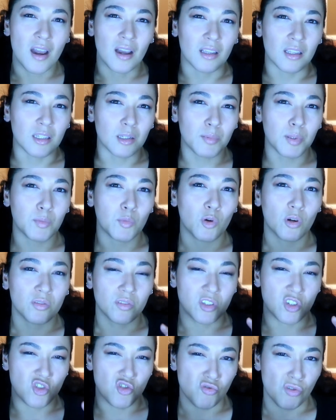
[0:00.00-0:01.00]
a little bit more of
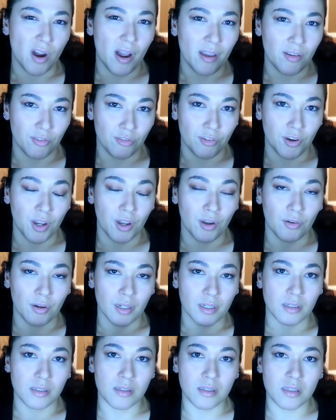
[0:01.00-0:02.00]
a dry
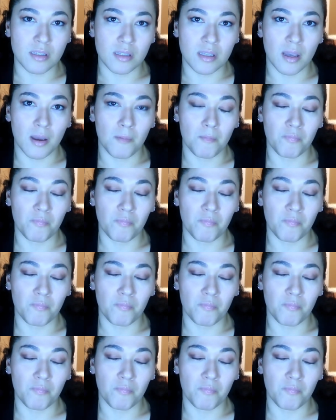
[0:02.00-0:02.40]
fragrance.